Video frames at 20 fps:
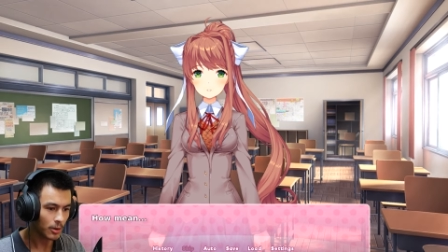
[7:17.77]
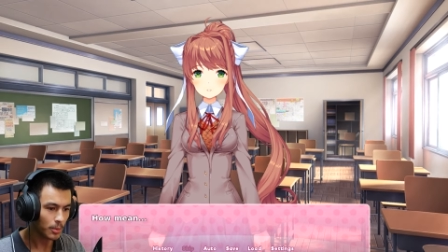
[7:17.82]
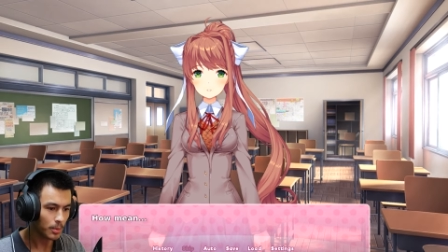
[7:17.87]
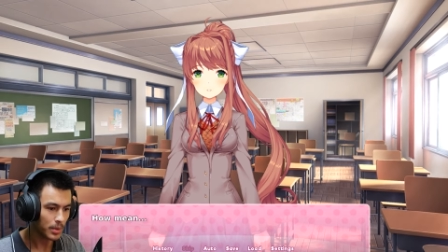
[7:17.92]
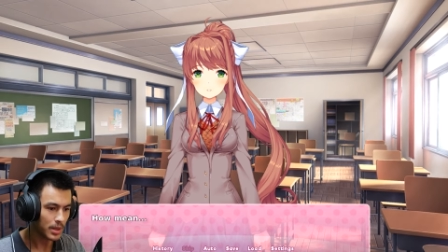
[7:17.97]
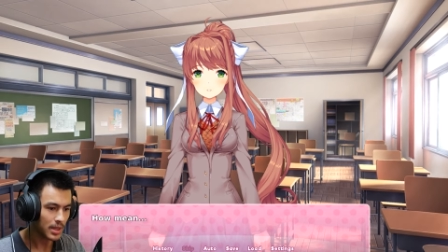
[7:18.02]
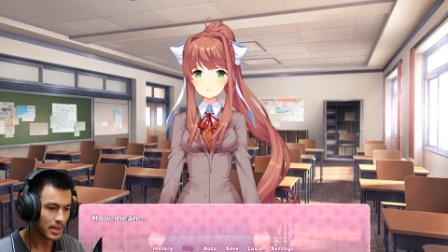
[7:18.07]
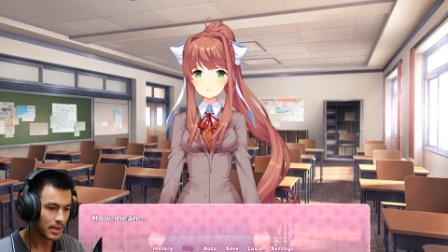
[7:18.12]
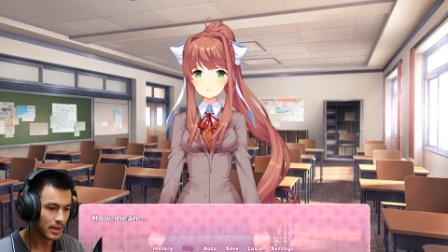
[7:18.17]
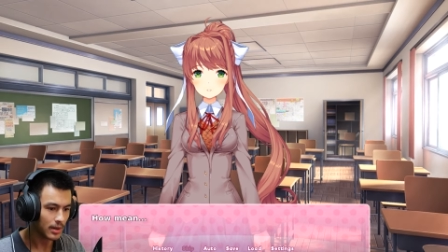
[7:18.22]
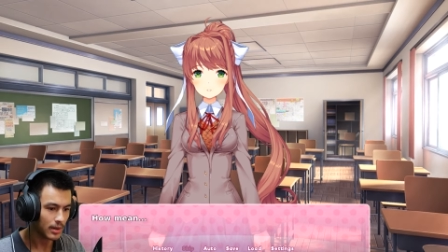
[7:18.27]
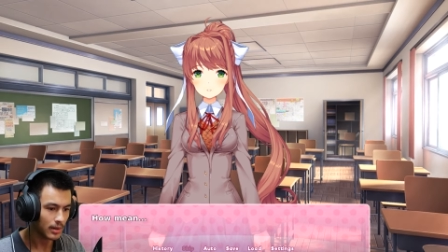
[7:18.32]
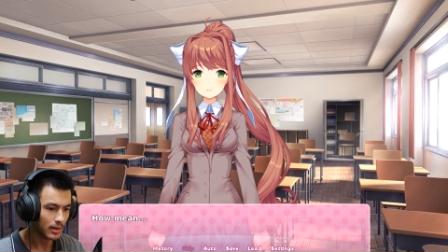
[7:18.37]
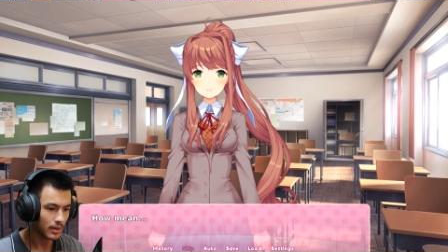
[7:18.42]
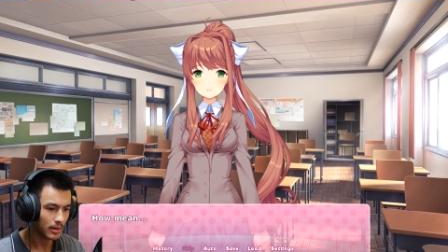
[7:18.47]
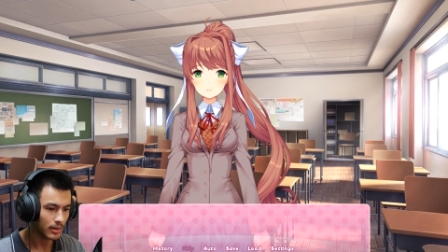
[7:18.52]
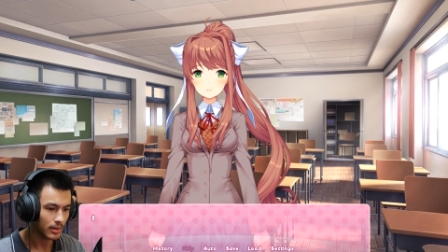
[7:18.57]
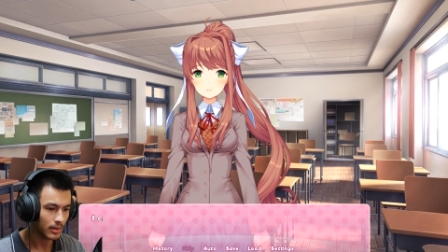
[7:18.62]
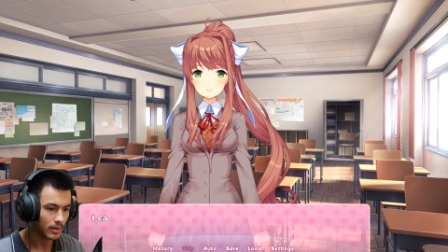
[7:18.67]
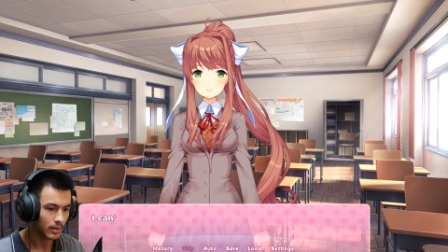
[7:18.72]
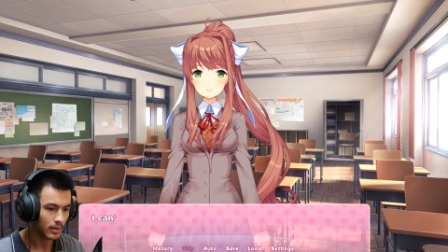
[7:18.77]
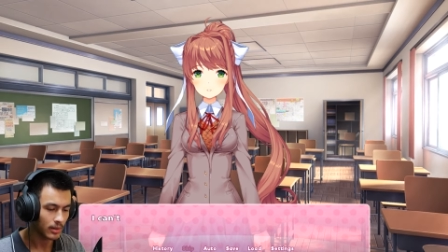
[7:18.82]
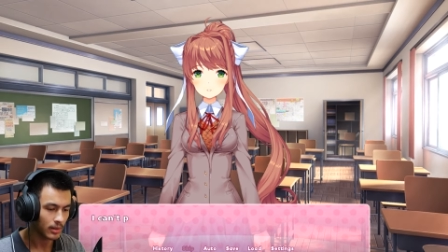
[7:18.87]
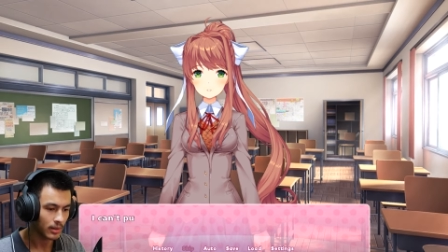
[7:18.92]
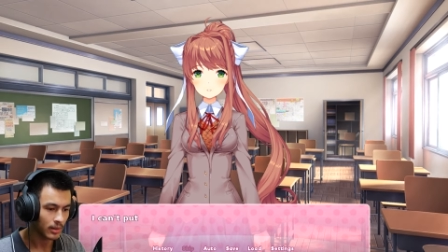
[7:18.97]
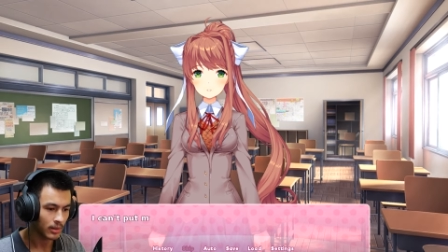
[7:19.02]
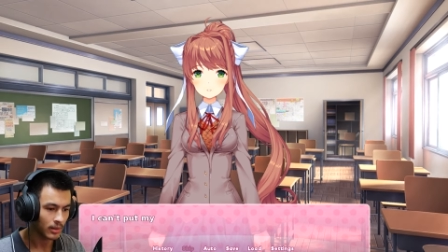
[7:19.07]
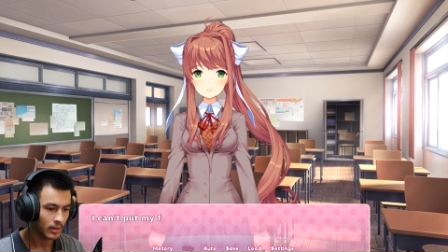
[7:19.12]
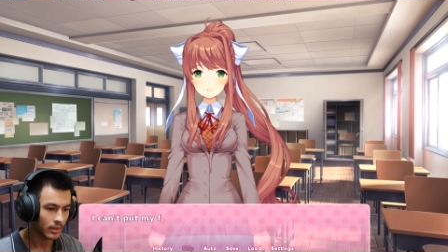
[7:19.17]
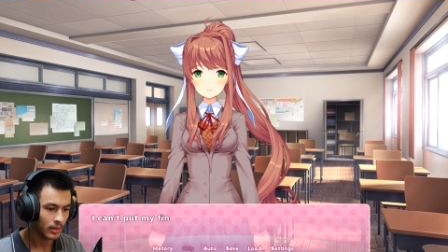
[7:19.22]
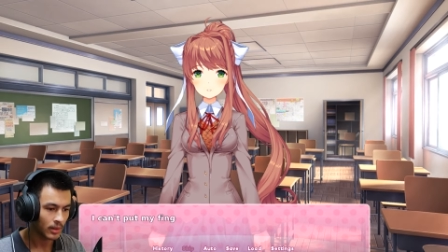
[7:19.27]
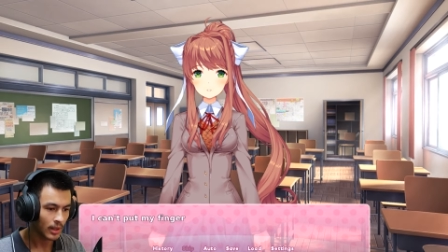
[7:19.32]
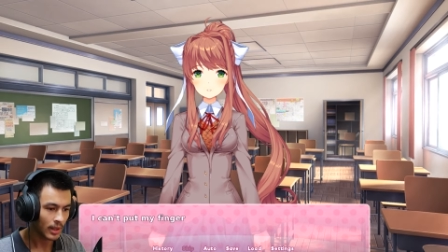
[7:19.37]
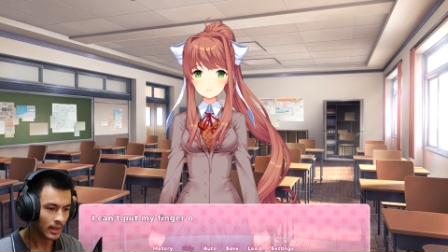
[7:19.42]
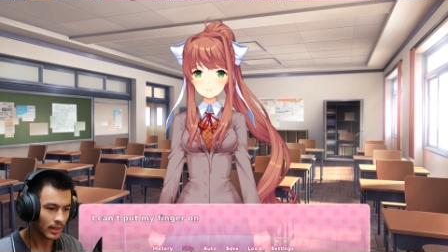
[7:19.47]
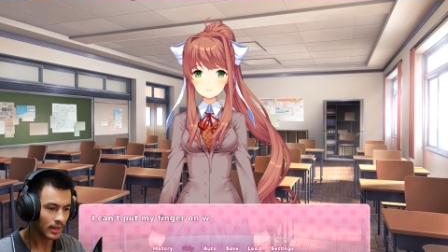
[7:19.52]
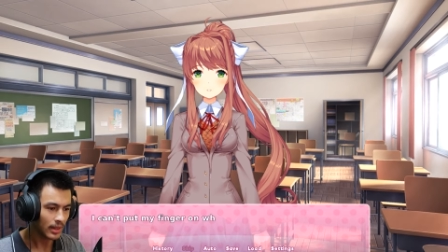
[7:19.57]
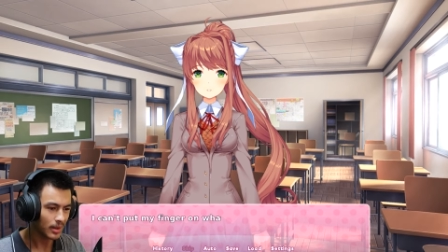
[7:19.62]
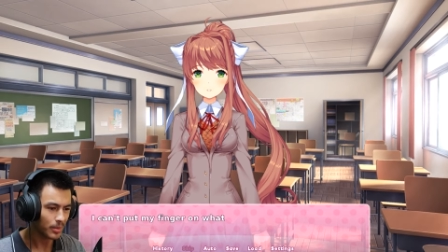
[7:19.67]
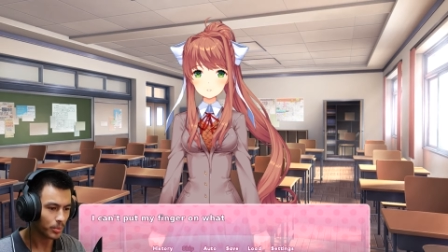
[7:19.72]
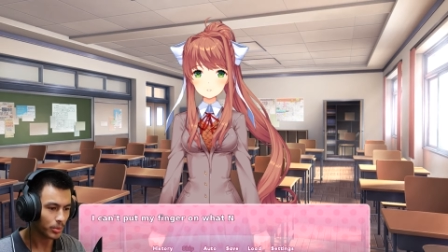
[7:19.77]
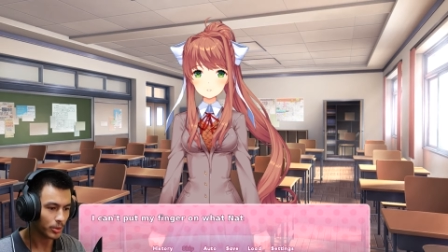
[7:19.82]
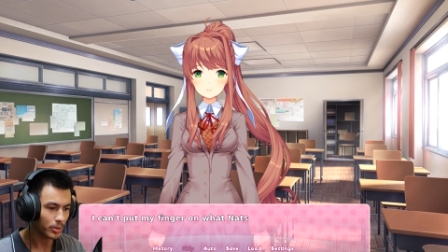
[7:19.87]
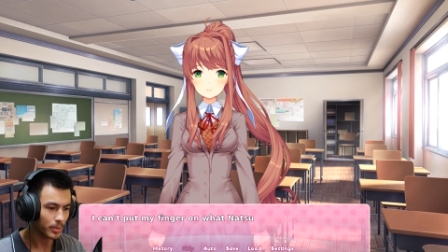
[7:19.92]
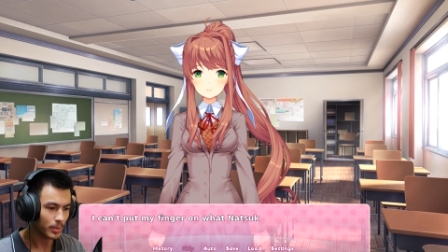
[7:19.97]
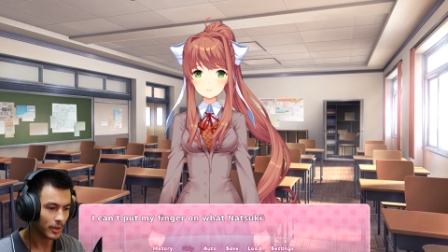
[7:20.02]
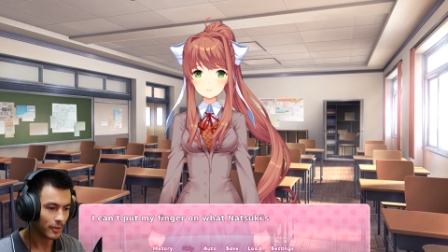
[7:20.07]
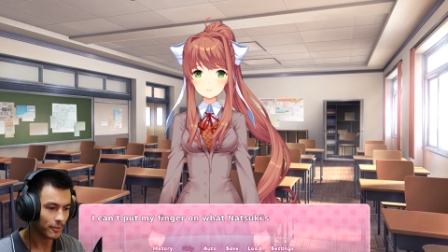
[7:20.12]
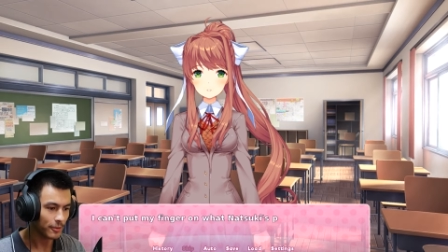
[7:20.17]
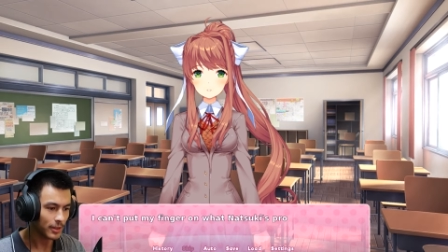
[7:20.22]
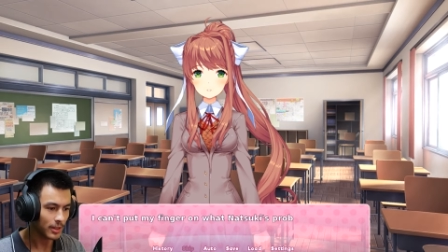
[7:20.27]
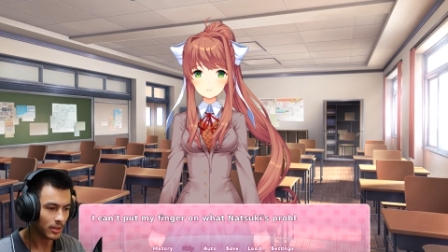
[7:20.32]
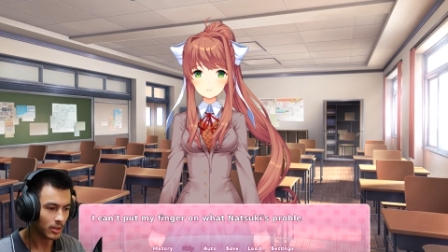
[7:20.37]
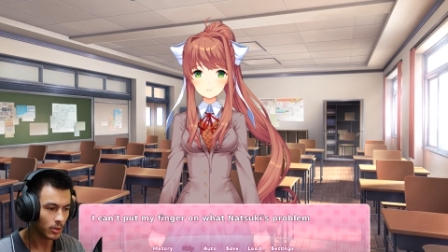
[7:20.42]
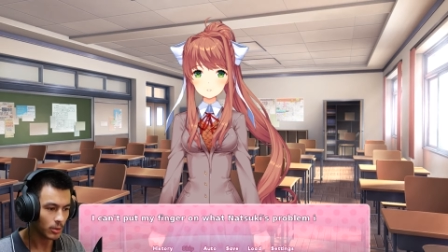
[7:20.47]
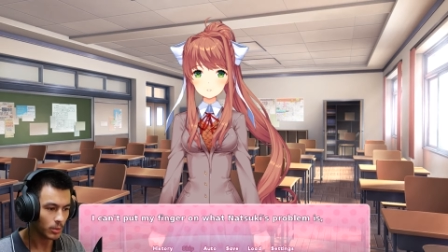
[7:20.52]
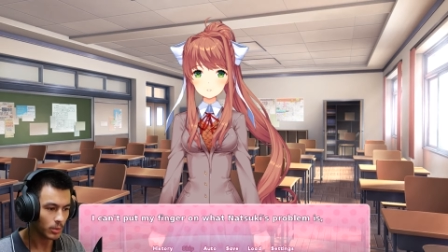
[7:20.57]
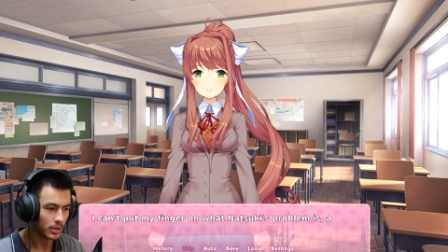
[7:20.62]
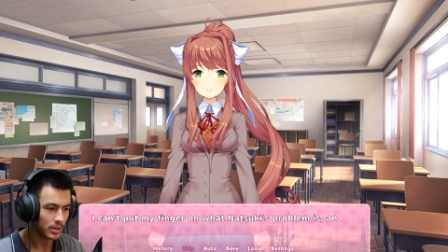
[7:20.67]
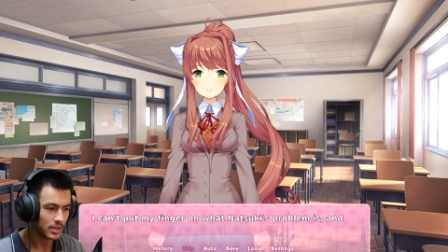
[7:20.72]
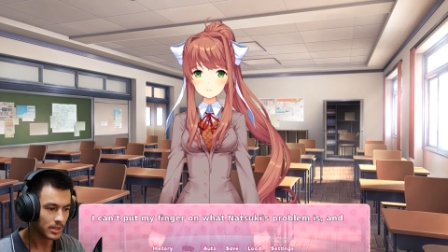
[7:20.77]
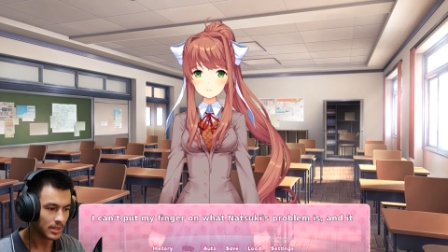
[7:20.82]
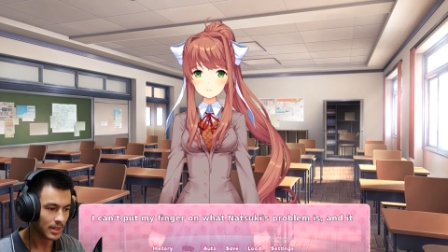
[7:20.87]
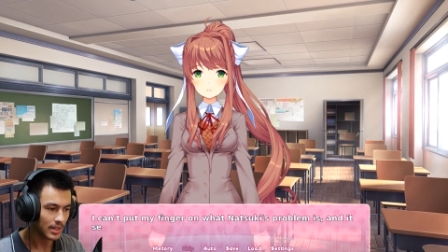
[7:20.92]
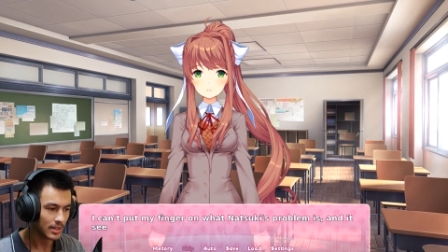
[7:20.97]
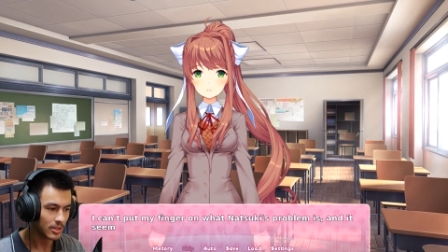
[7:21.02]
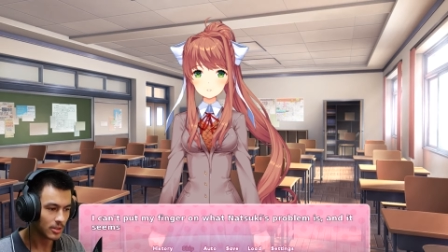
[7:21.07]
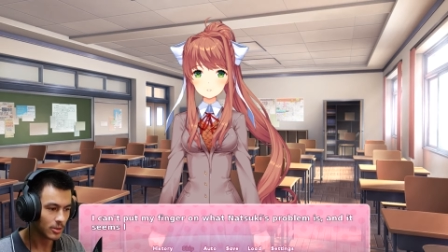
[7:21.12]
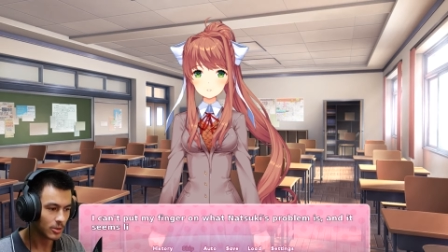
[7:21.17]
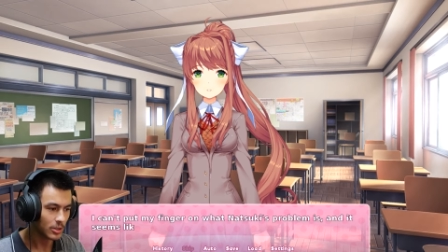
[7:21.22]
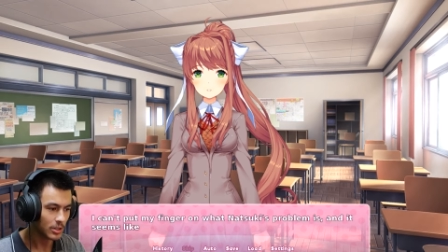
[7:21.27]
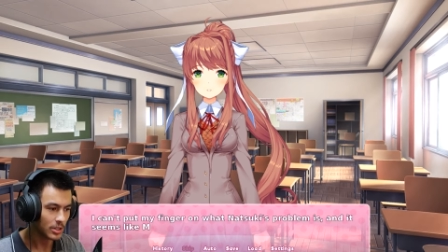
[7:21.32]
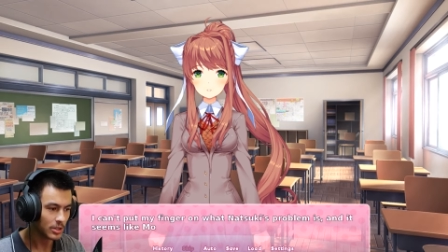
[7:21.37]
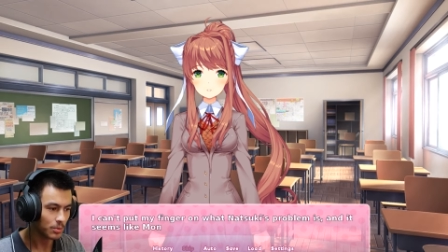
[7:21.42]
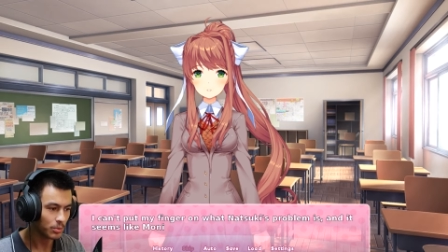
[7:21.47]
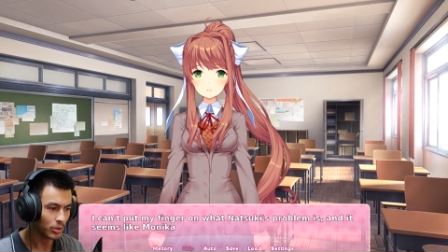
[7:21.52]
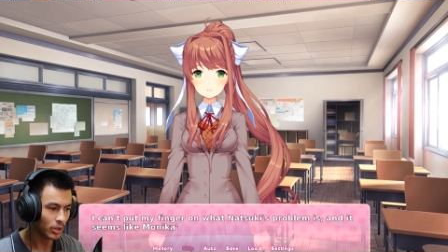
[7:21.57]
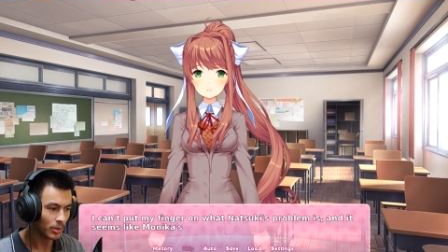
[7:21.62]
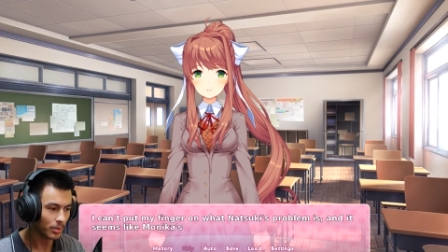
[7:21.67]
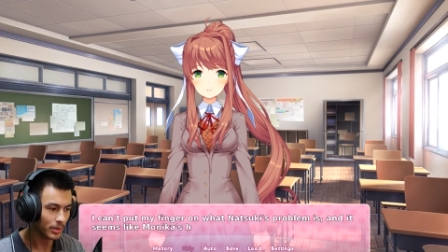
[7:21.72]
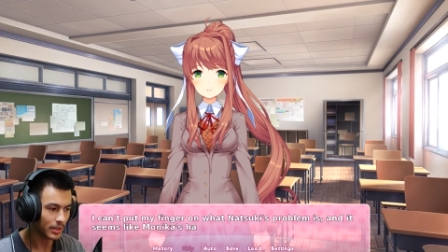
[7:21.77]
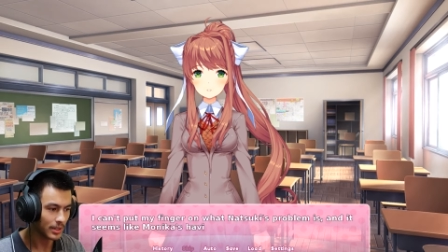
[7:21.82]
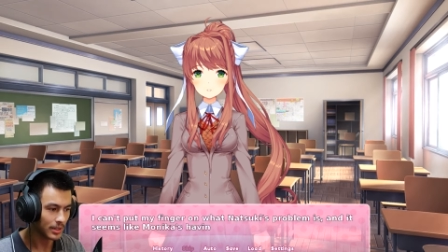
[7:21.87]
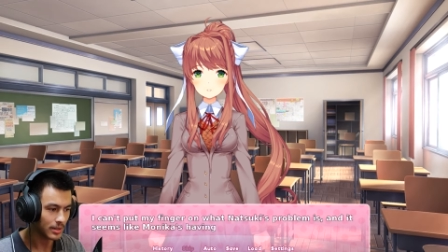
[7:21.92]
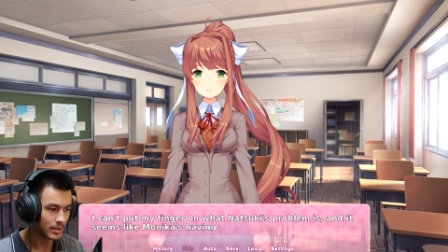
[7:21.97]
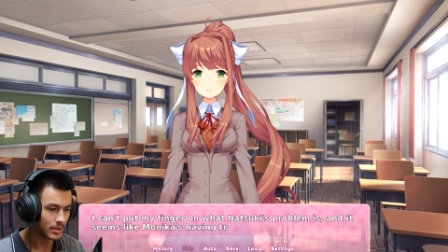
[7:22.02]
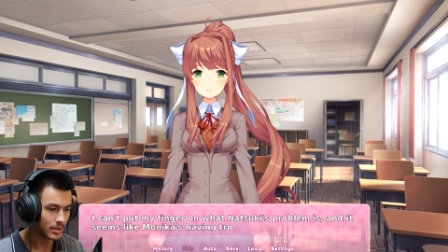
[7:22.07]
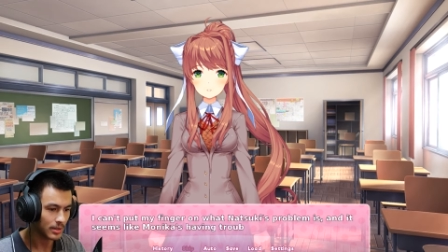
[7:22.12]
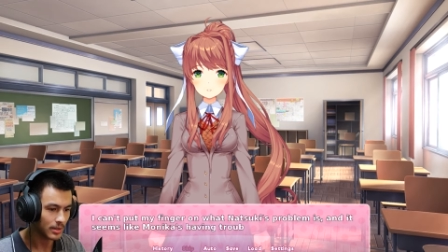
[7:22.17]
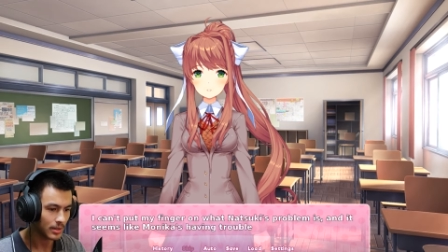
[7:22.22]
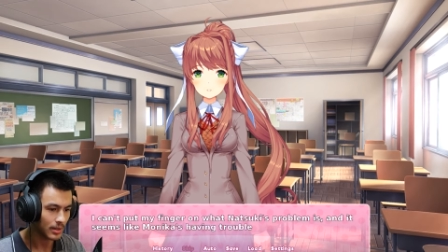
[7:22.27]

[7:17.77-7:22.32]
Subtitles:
mean. I can't put my finger on what Natsuki's problem is,